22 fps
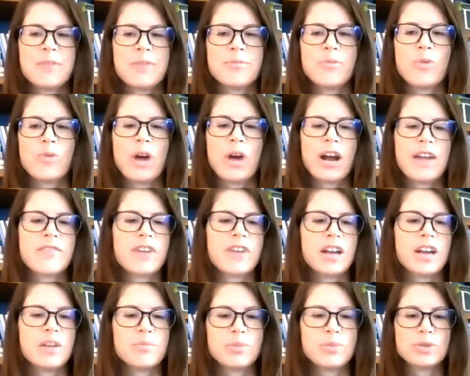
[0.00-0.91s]
where I've
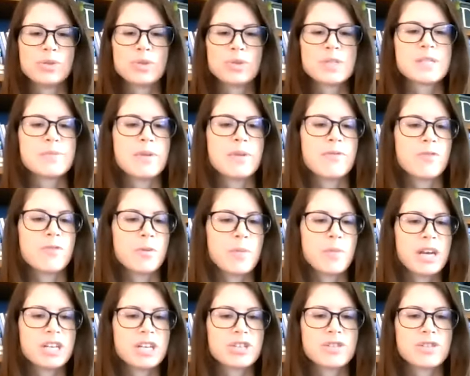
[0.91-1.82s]
kind of pulled some
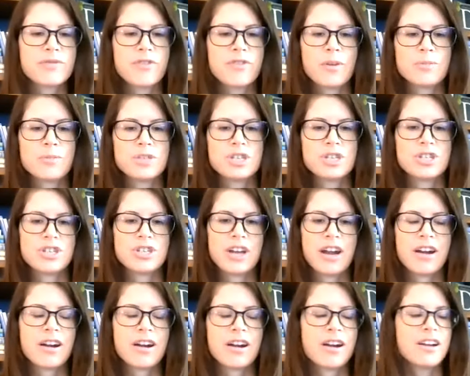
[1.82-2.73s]
information from to
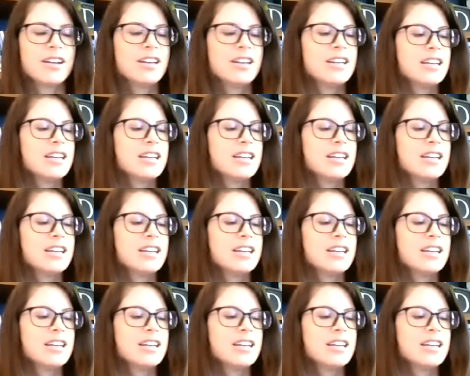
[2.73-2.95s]
share.